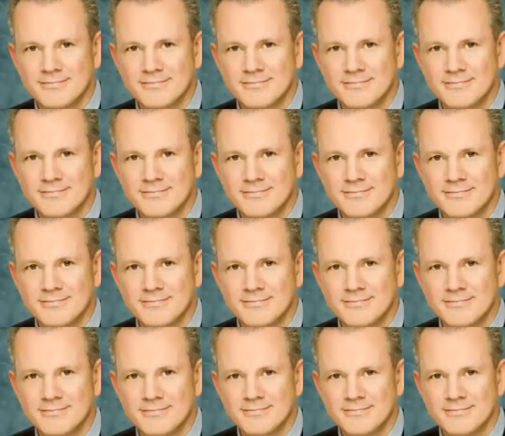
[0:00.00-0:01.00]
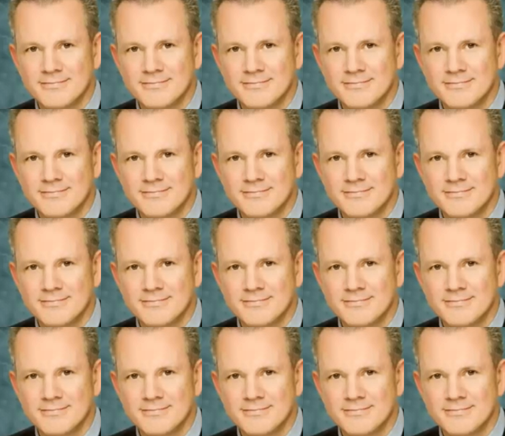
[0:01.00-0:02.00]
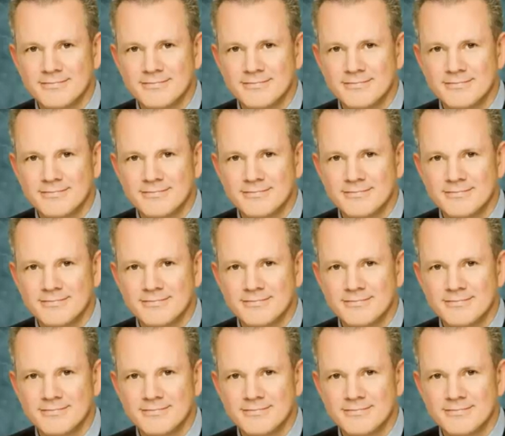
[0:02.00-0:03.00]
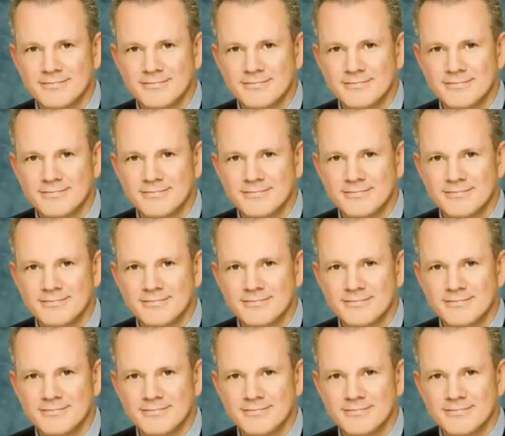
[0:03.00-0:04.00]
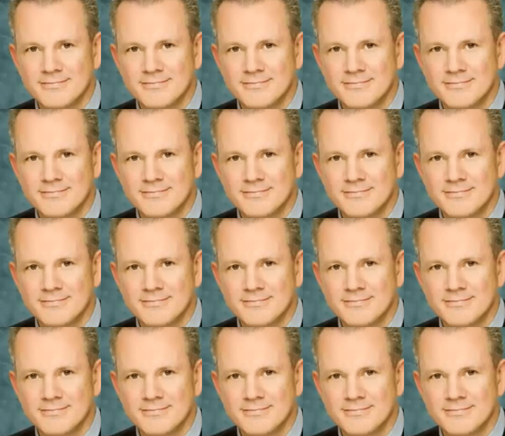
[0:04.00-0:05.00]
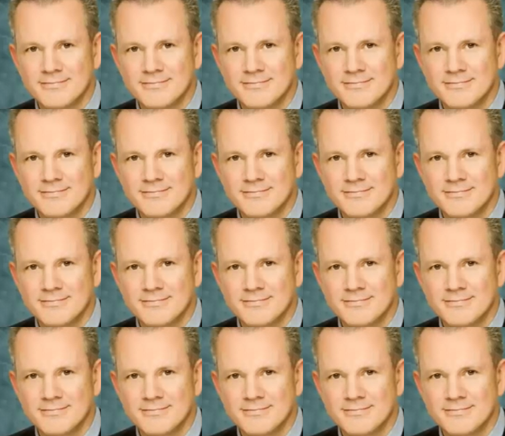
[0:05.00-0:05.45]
[no speech]